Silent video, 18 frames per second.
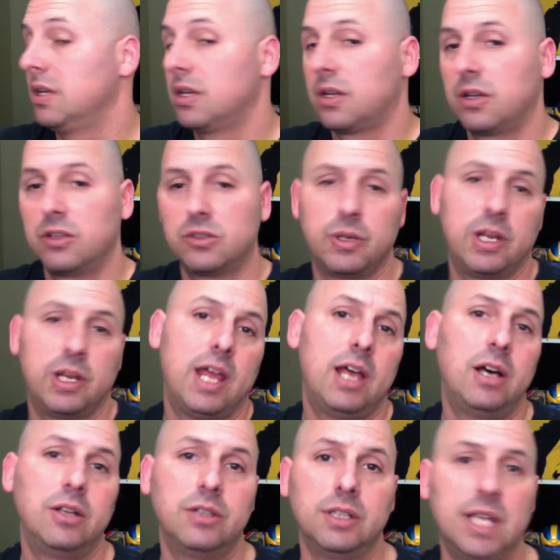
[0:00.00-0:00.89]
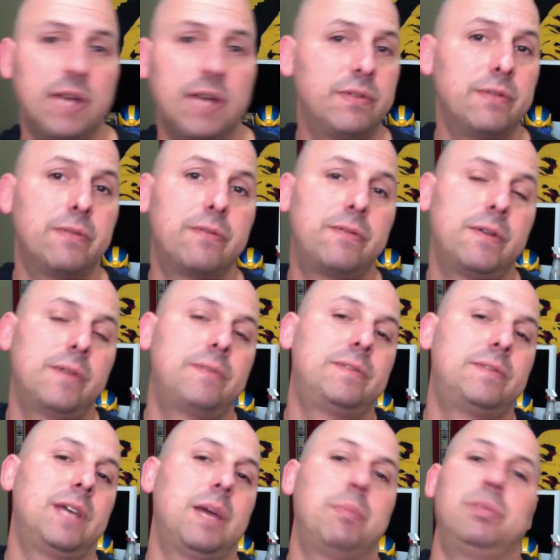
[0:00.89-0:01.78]
Because when it held
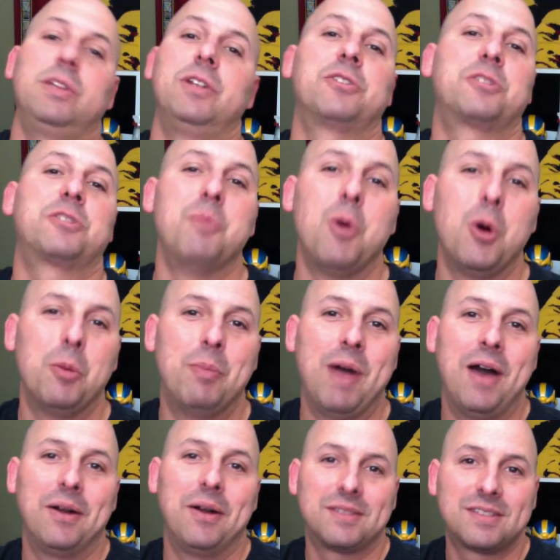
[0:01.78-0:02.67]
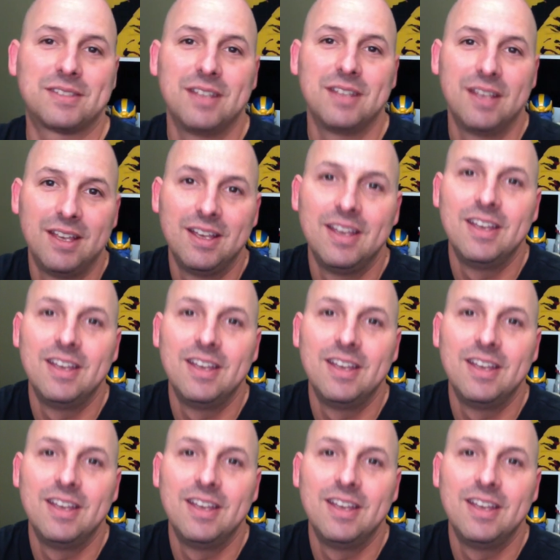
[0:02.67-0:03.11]
$11.50, I played a small bounce.